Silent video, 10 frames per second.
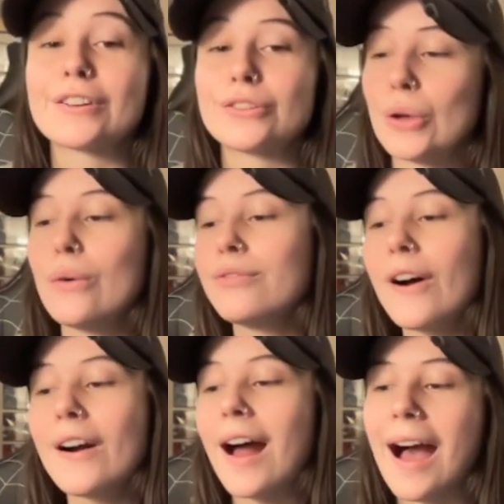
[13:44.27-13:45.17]
So
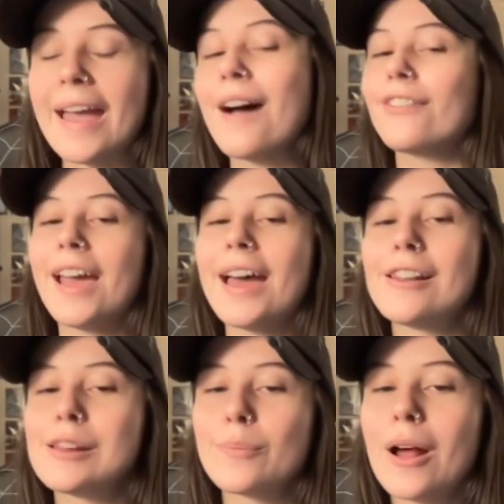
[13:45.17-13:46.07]
far, I haven't had
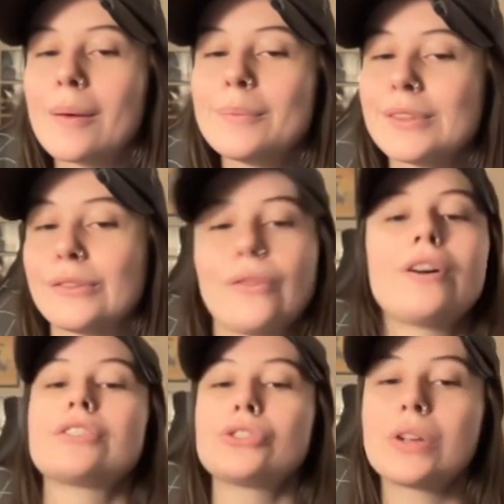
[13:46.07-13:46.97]
any problems. As
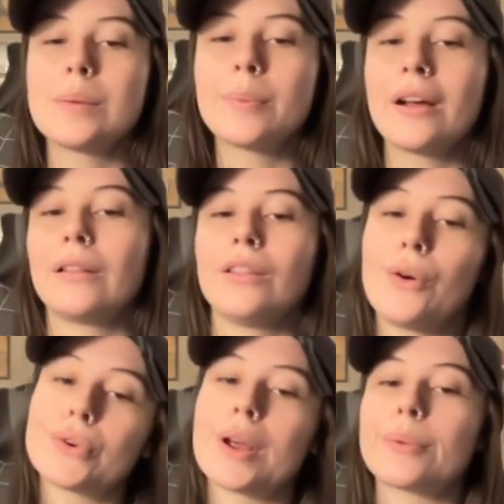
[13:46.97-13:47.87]
long as you keep it on a low
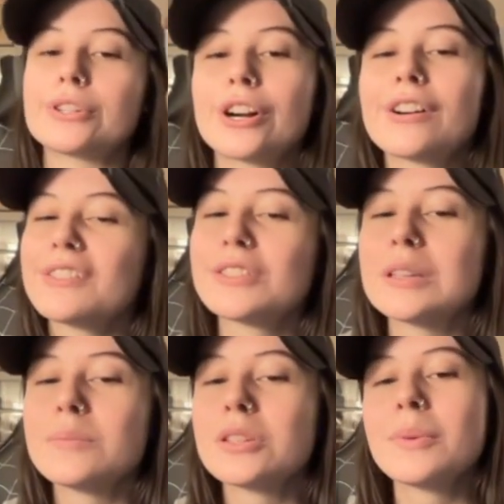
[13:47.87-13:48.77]
temperature, it
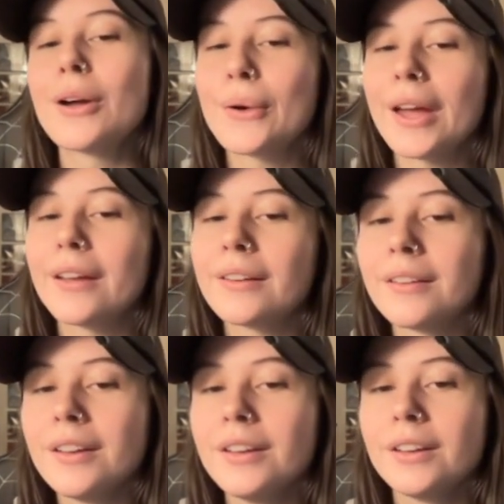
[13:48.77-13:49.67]
seems to be okay.
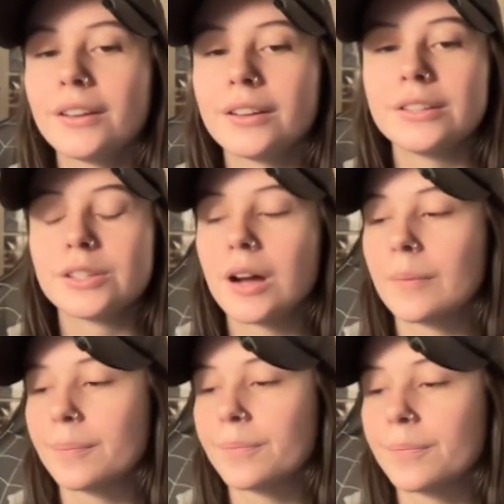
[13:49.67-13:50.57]
Because okay.
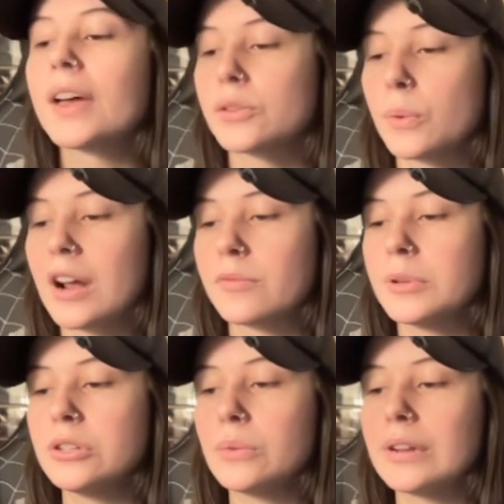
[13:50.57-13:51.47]
um, that's what I've
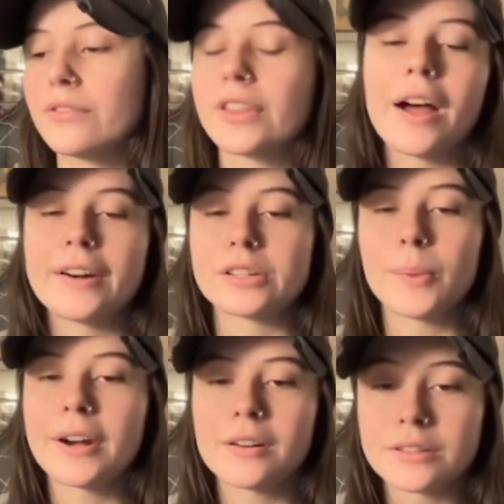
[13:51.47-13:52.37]
been doing for the Iron
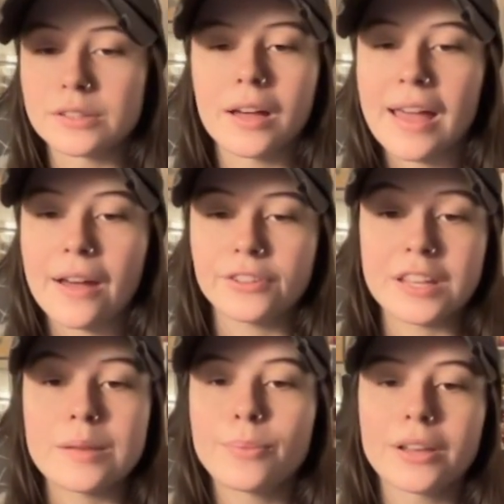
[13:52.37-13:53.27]
Spider is I have to
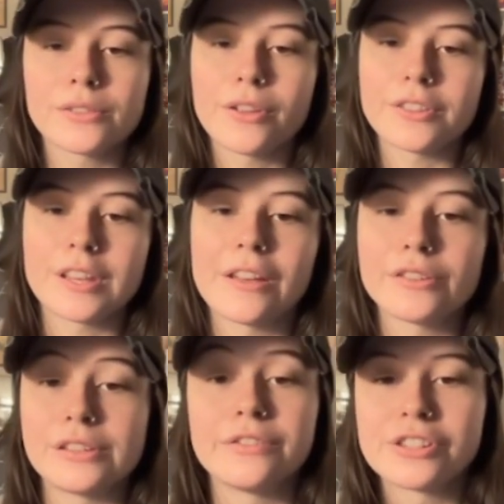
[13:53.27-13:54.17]
heat press all the
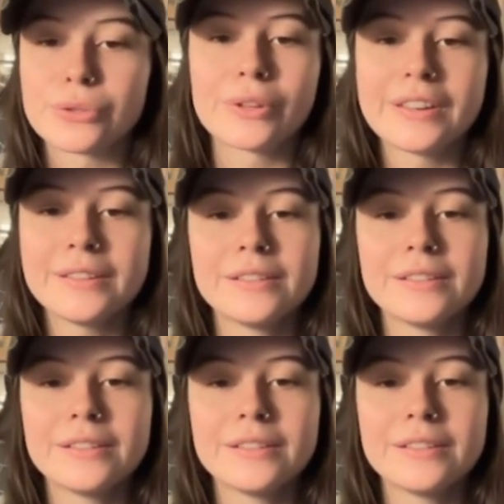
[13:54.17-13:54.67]
scales individually.